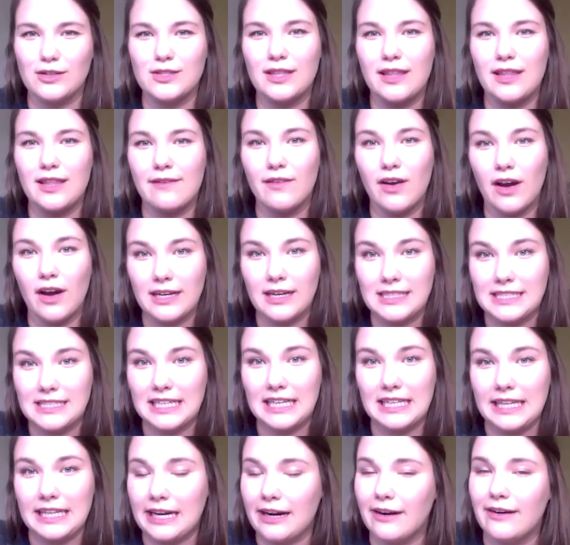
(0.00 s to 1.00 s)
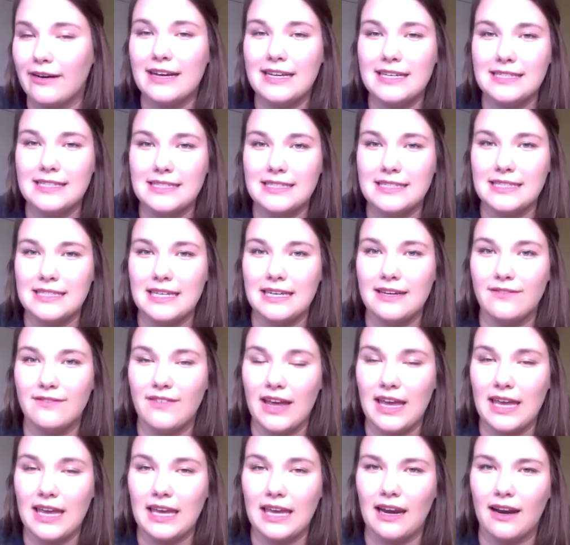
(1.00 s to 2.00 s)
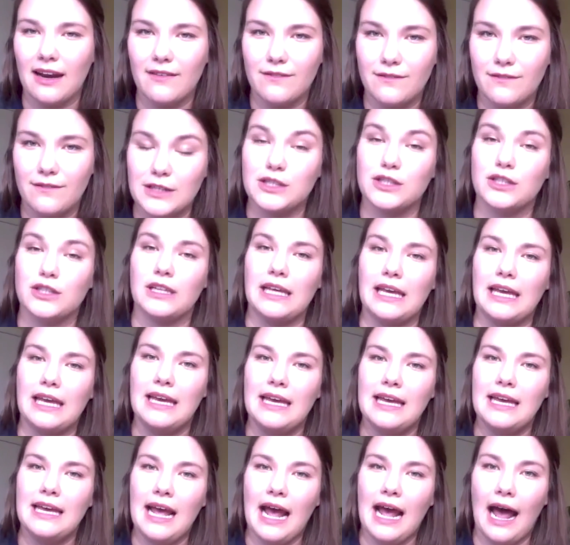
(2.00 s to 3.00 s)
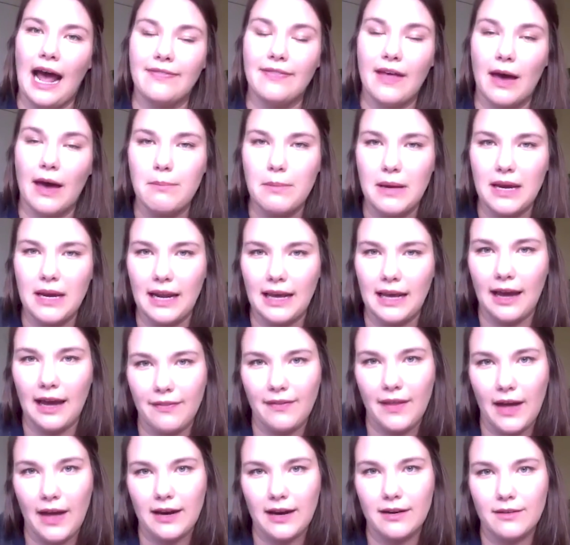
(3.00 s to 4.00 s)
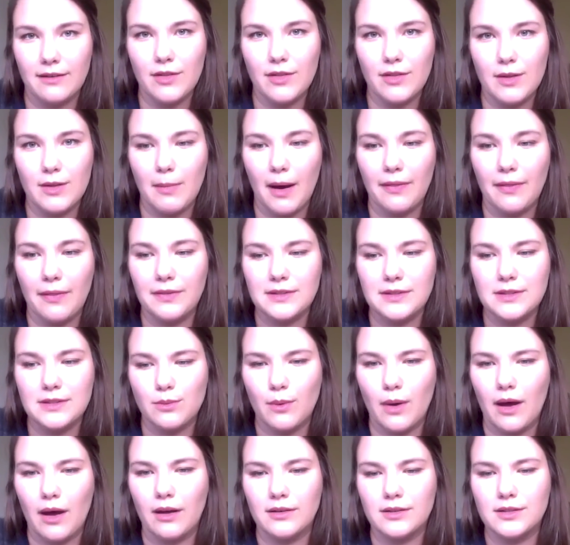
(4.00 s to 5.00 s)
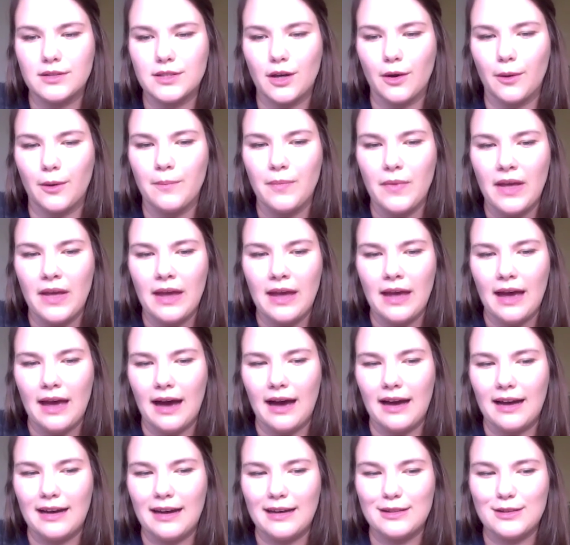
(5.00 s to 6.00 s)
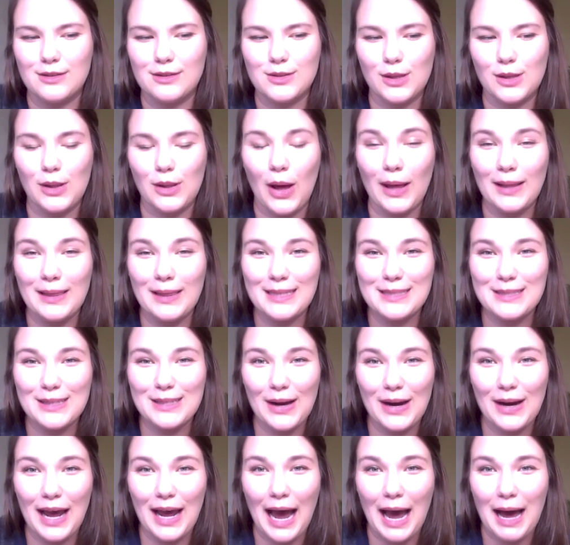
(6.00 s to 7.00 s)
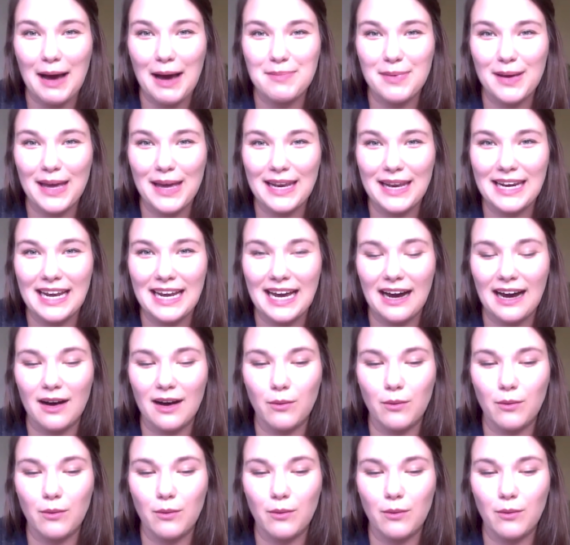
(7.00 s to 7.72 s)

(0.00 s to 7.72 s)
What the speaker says: So they've got to declare his seat vacant officially at that meeting at the end of the month as well. So there's a lot that's got to happen.